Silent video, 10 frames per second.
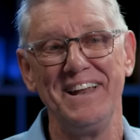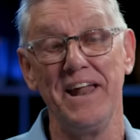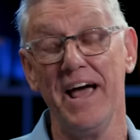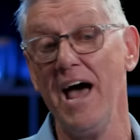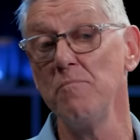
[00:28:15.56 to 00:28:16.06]

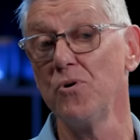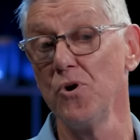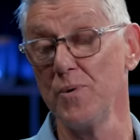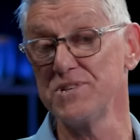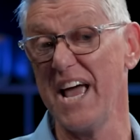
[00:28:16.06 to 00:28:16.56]
Now,
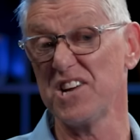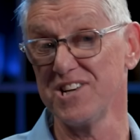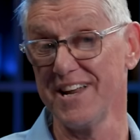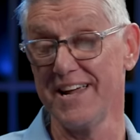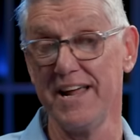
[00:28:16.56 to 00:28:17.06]
Habaru is
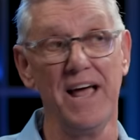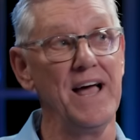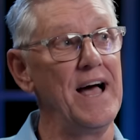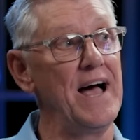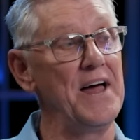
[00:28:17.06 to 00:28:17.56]
actually
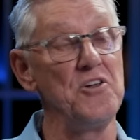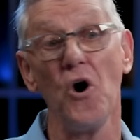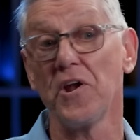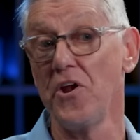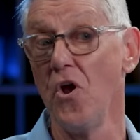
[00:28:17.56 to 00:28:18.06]
a,
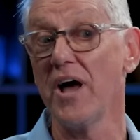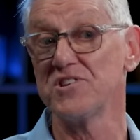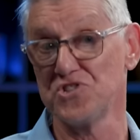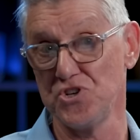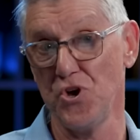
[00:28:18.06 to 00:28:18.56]
not a
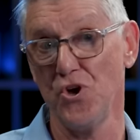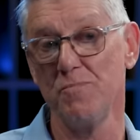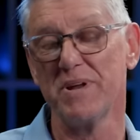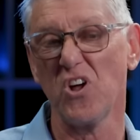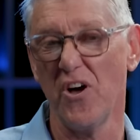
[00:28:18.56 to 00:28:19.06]
nice
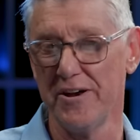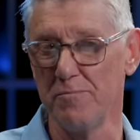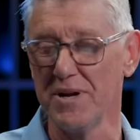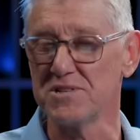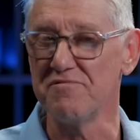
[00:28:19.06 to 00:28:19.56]
term. It kind of
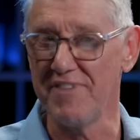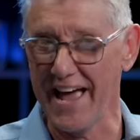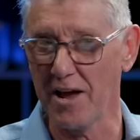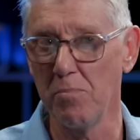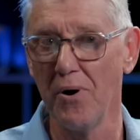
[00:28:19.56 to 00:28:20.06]
means
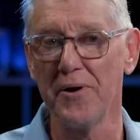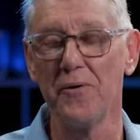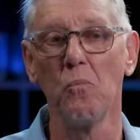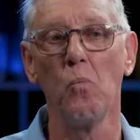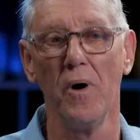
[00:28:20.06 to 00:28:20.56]

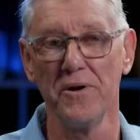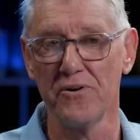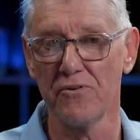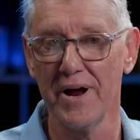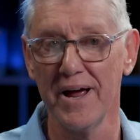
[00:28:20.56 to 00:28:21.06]
vagabond,
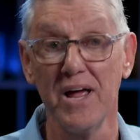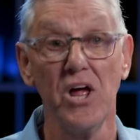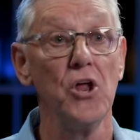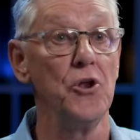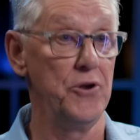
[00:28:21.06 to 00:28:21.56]
wanderer,
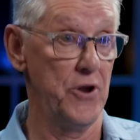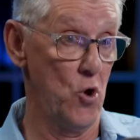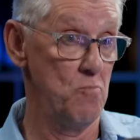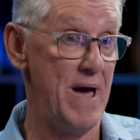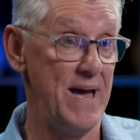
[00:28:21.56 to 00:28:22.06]

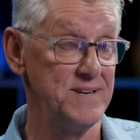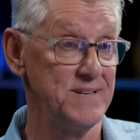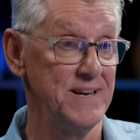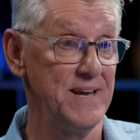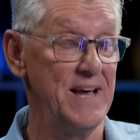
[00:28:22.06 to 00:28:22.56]
nomad.
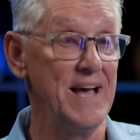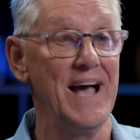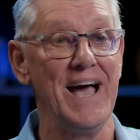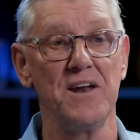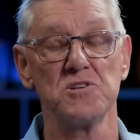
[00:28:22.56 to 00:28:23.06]
Mm-hmm.
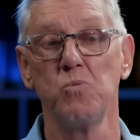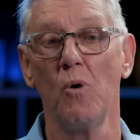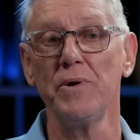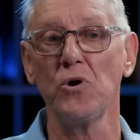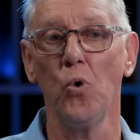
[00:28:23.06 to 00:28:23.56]
And it's
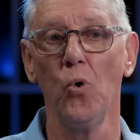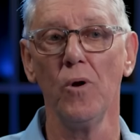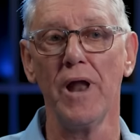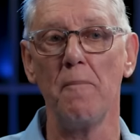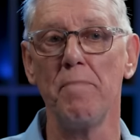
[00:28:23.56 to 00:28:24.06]
what we
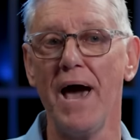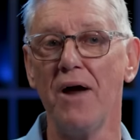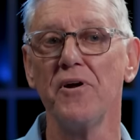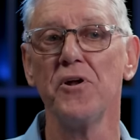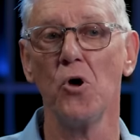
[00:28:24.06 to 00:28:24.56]
call a
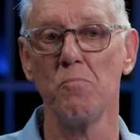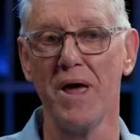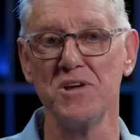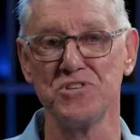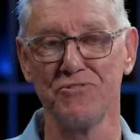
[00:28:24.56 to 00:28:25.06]

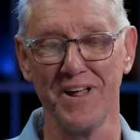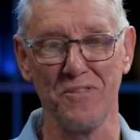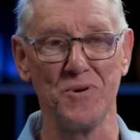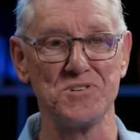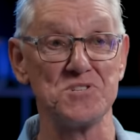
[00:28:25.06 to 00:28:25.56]
paronomasia. In
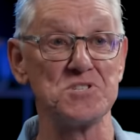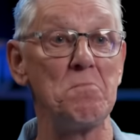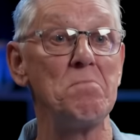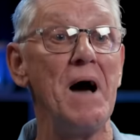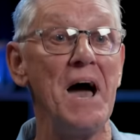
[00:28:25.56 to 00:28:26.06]
other words, it's a
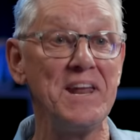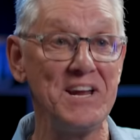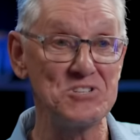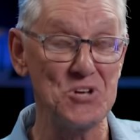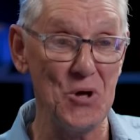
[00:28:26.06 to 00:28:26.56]

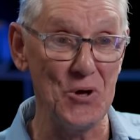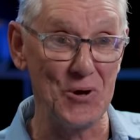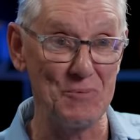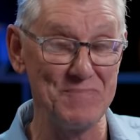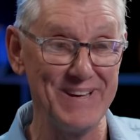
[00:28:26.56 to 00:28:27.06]
punning
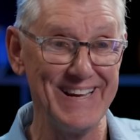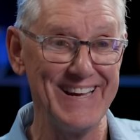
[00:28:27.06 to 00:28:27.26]
term